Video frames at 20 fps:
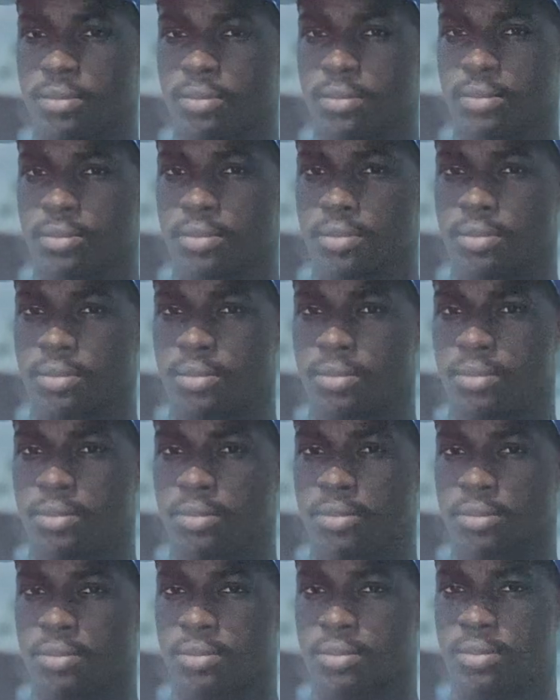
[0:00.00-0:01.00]

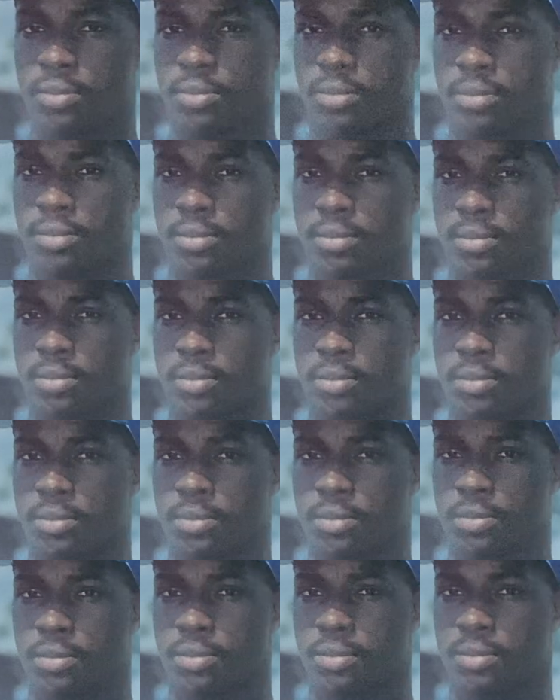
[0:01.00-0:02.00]

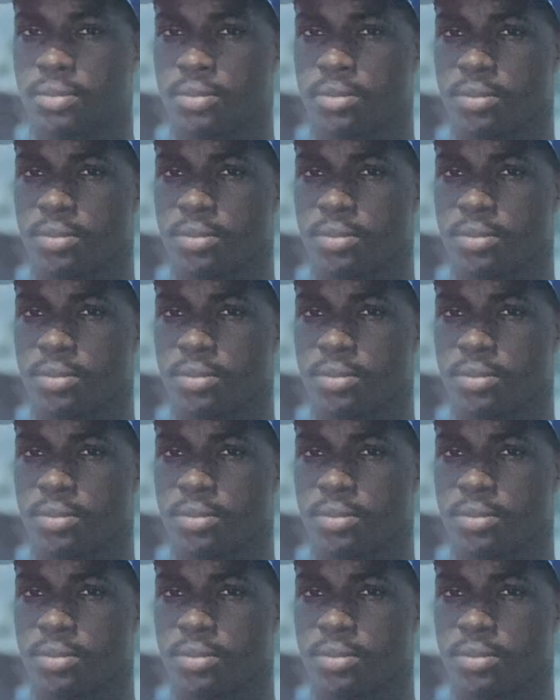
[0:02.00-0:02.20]
(no one is talking)